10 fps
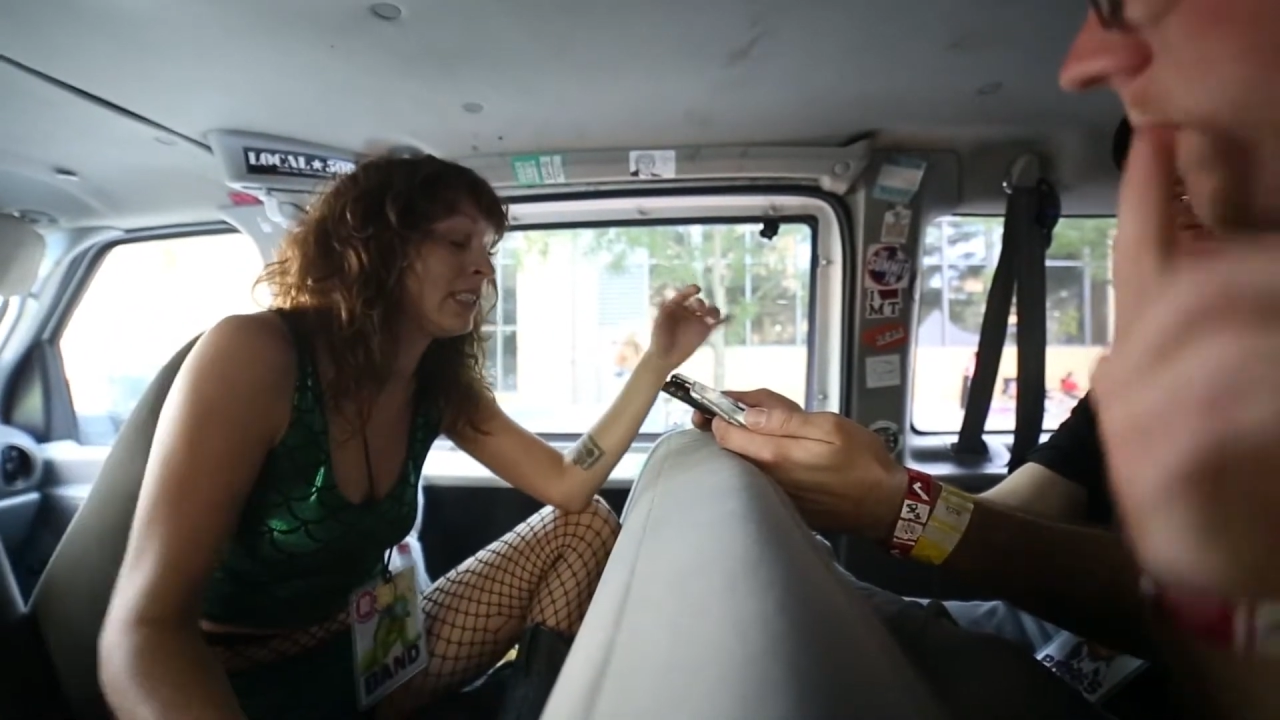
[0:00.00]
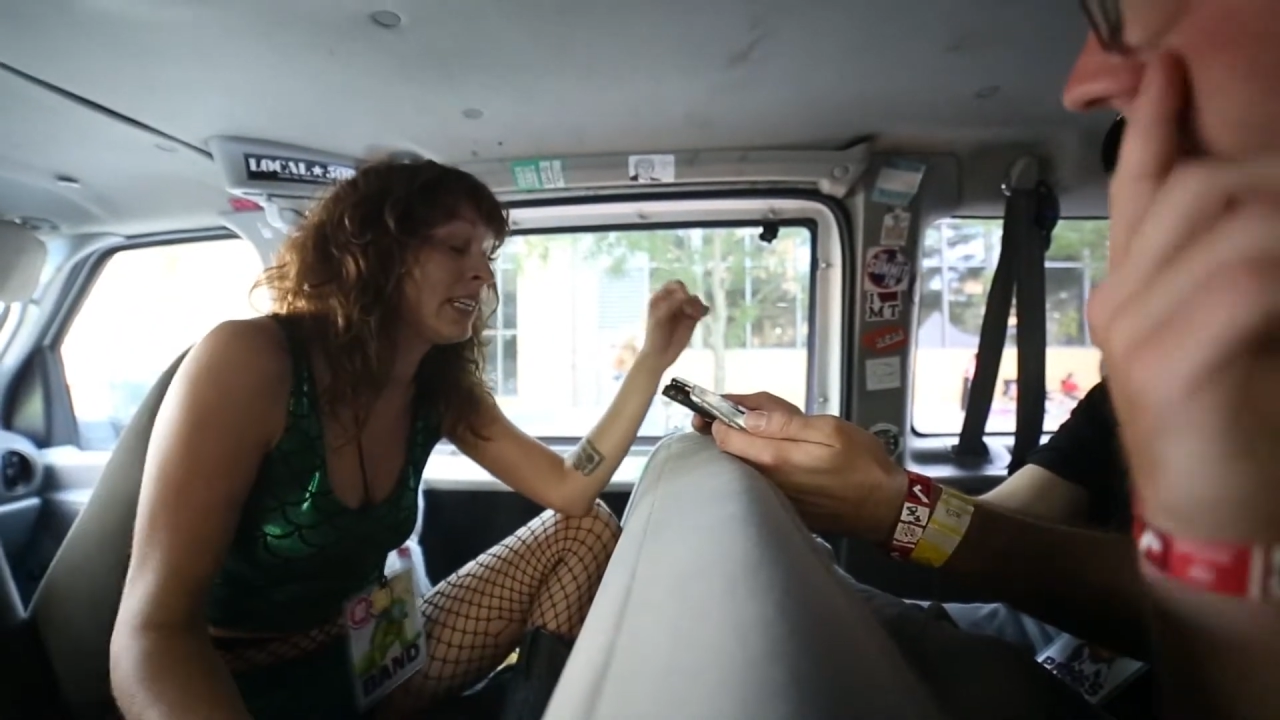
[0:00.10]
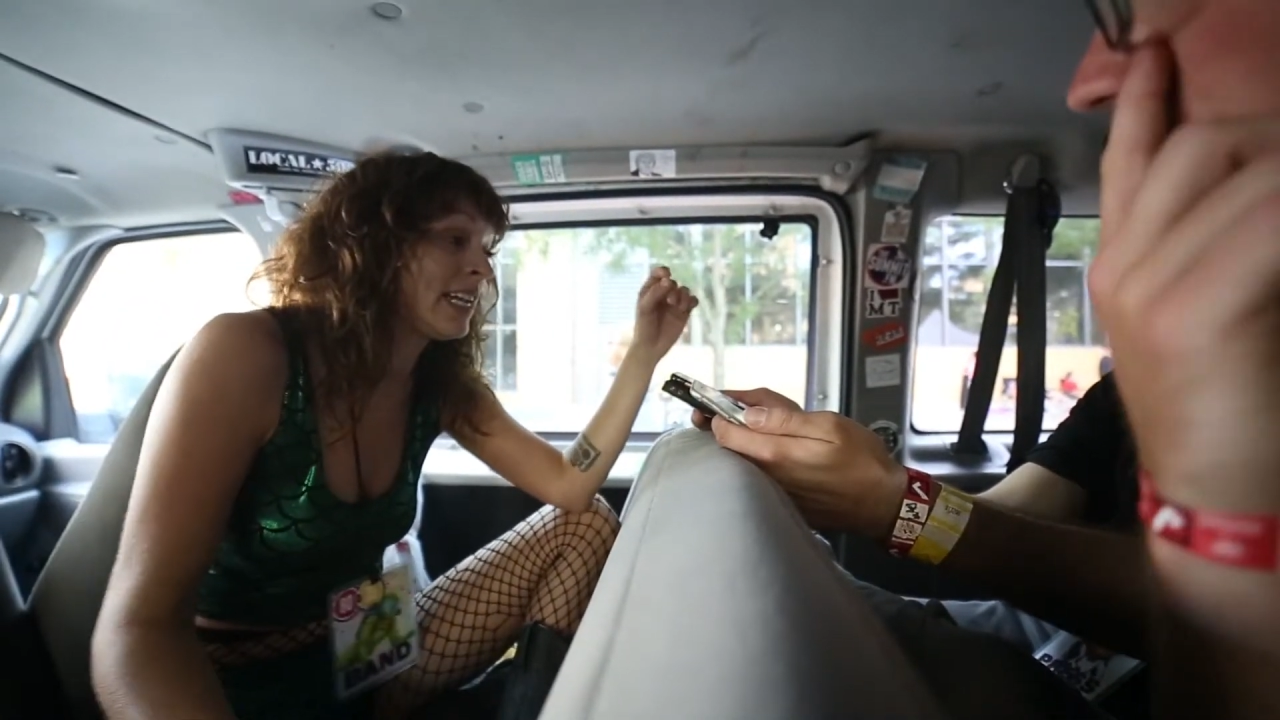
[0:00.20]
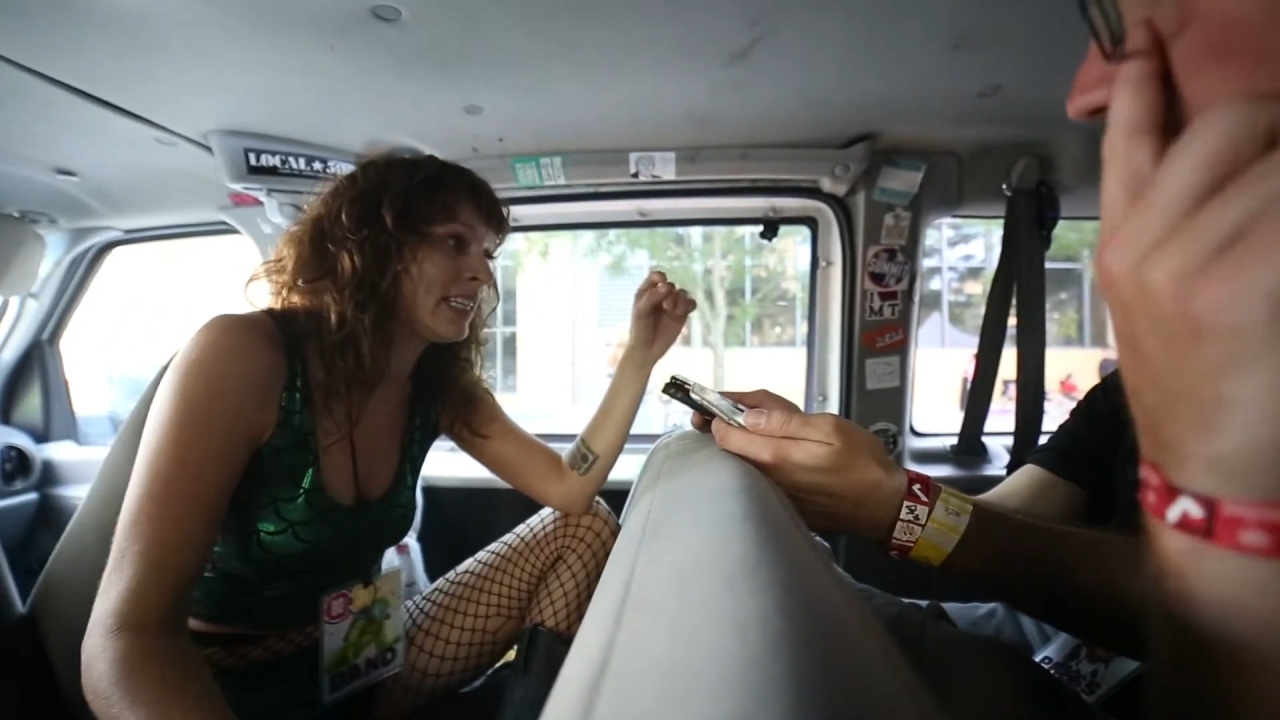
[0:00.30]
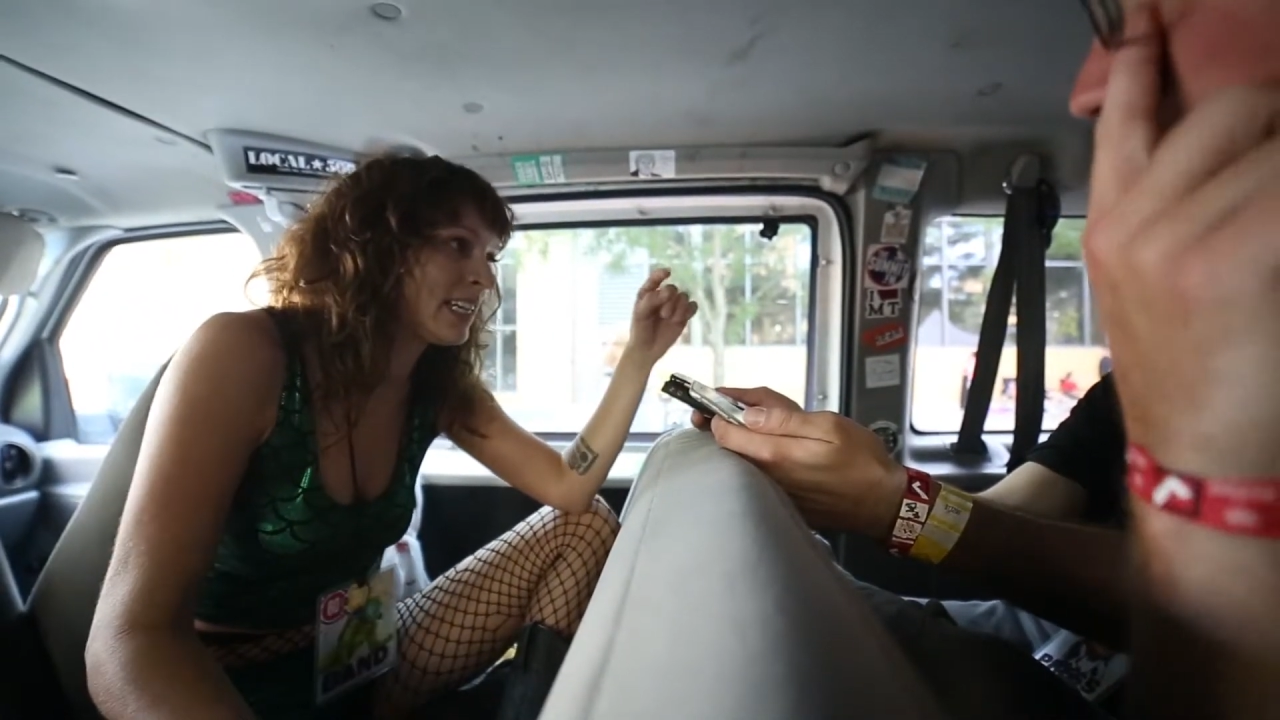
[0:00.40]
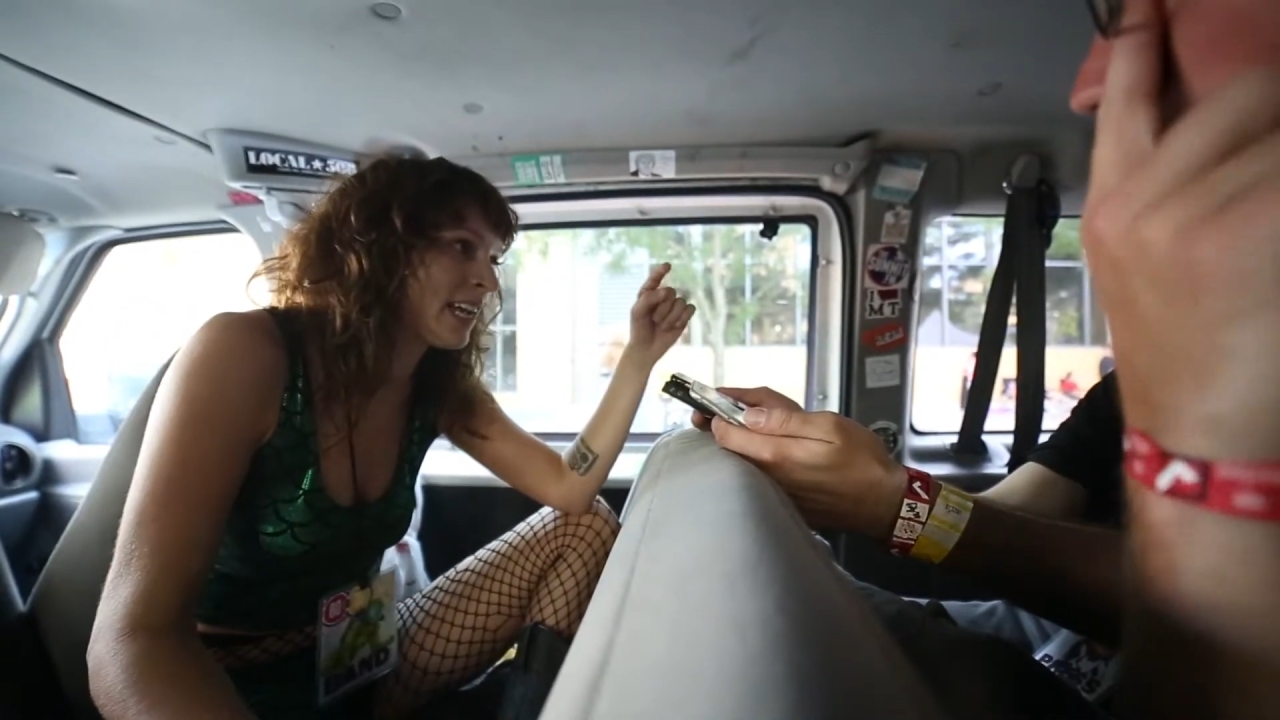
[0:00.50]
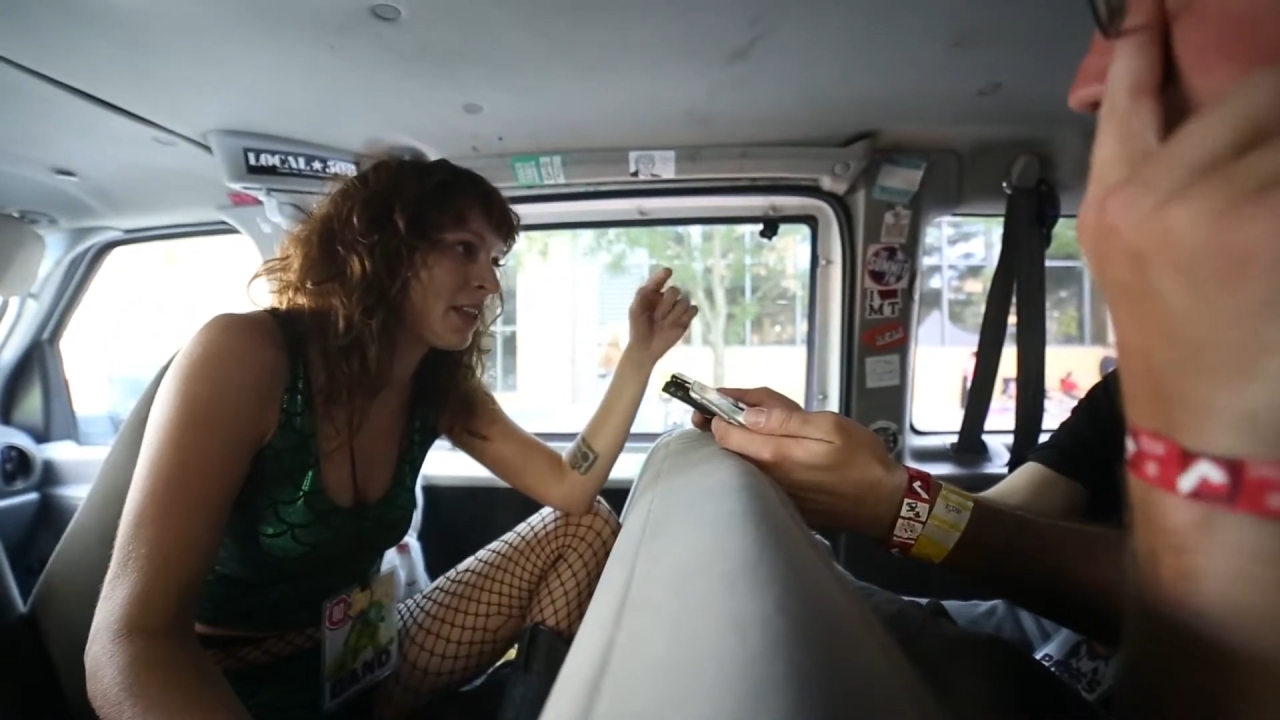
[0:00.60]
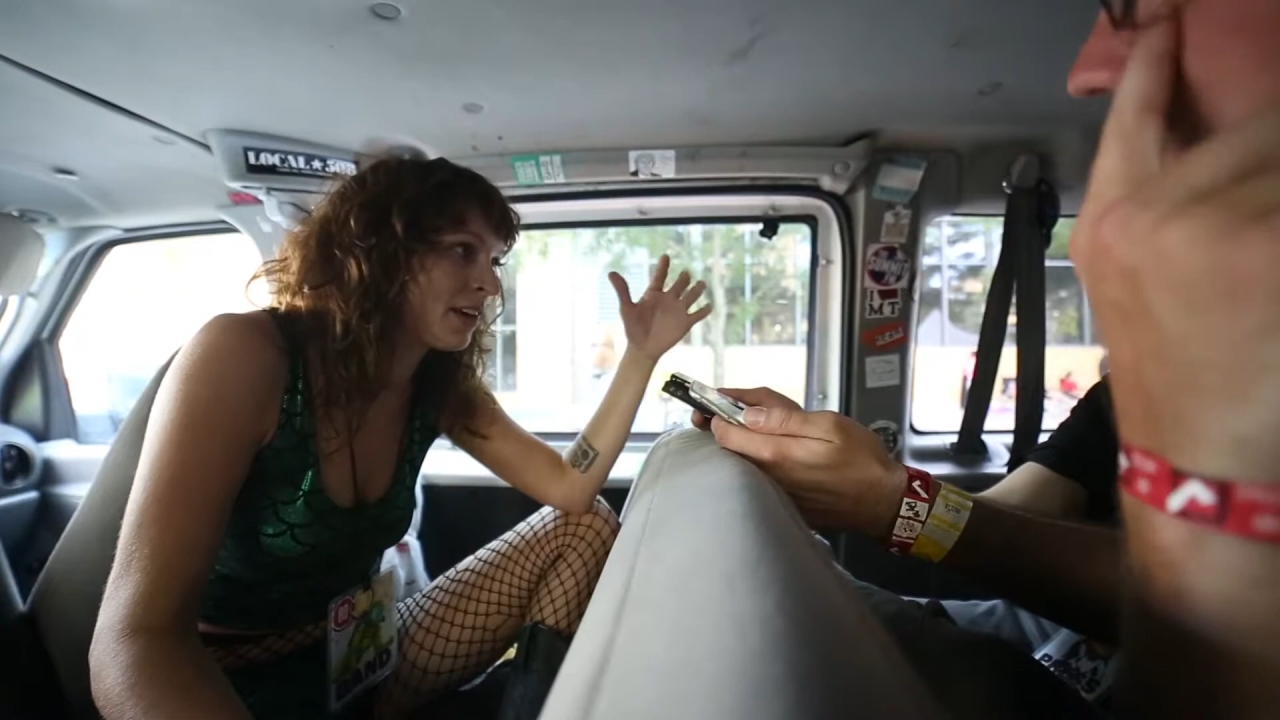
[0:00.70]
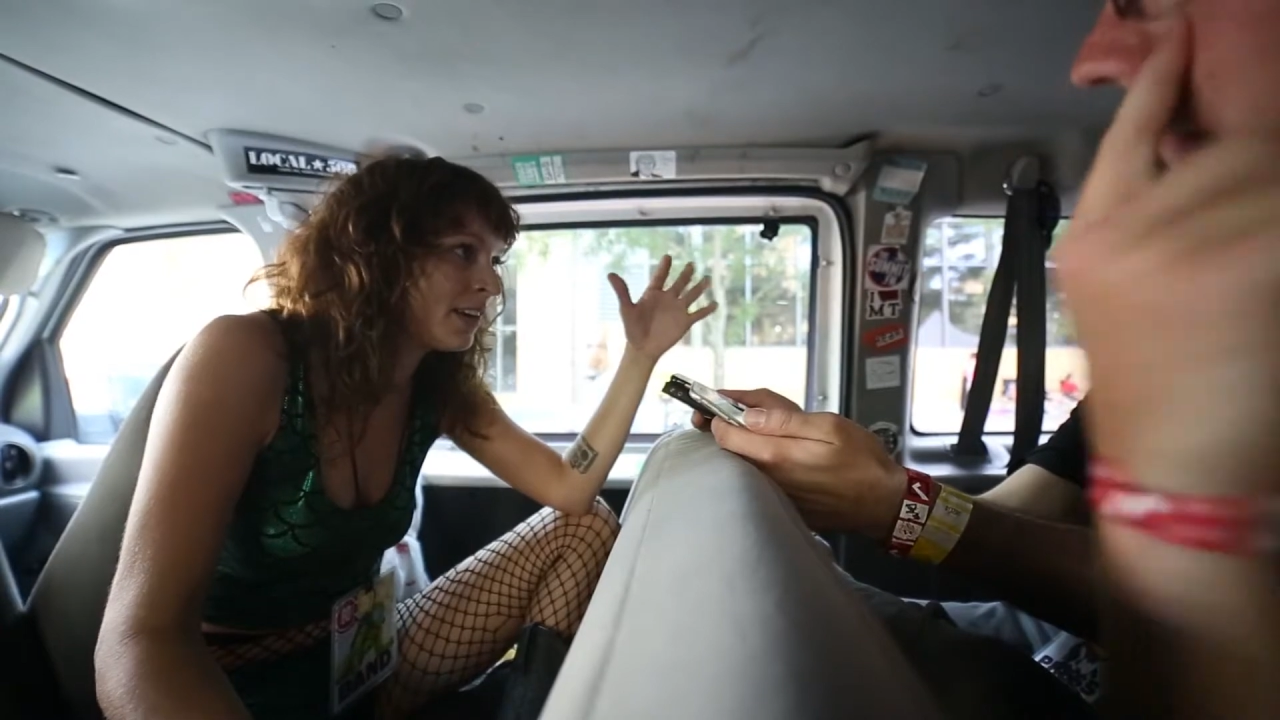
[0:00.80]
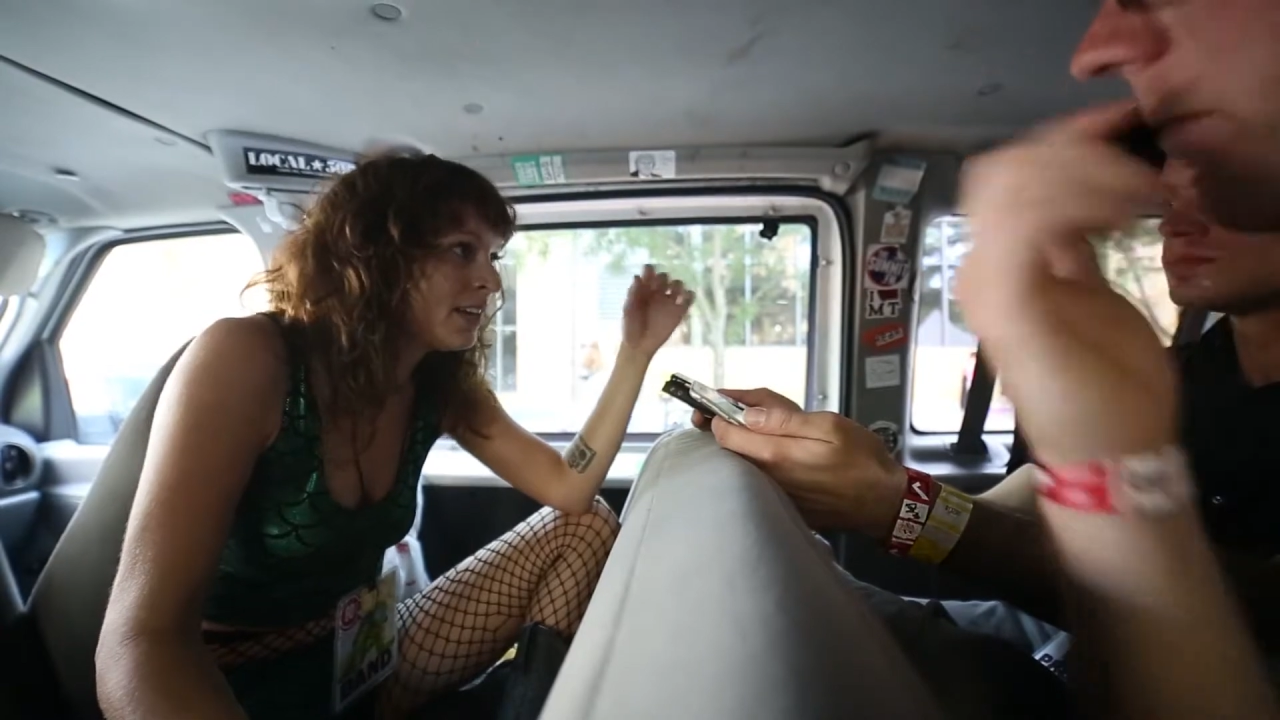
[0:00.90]
singing
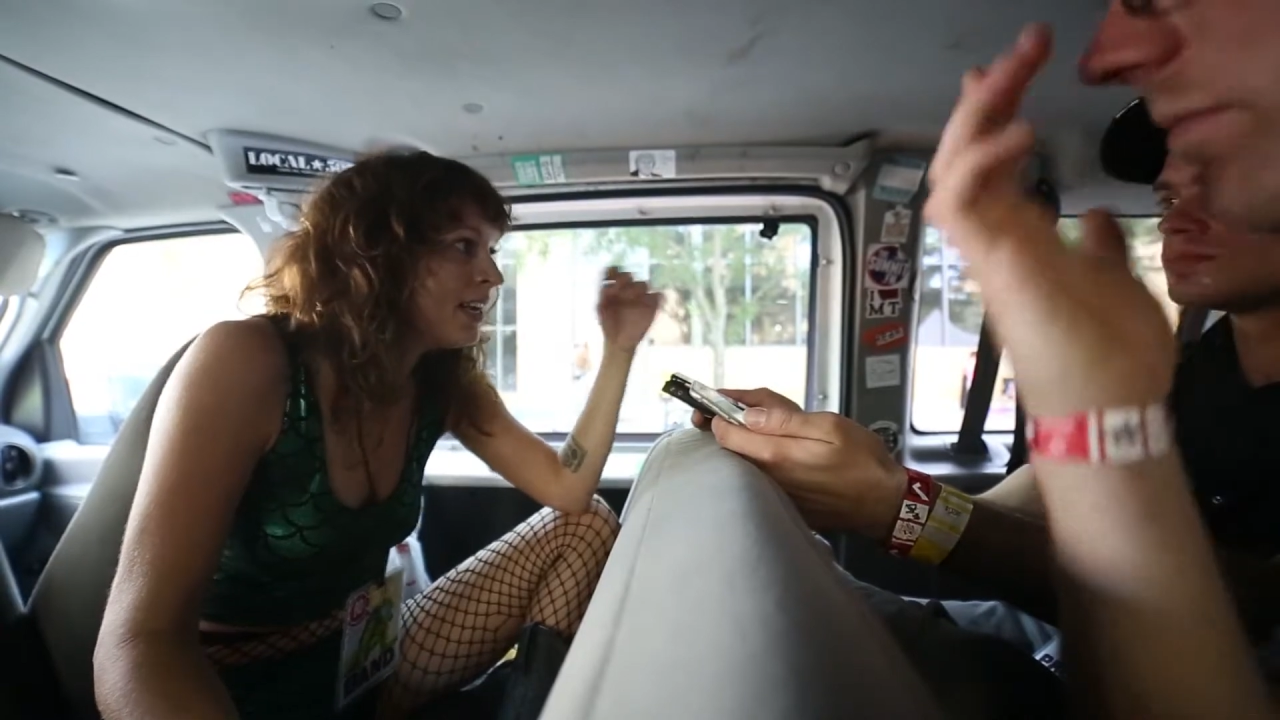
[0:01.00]
together.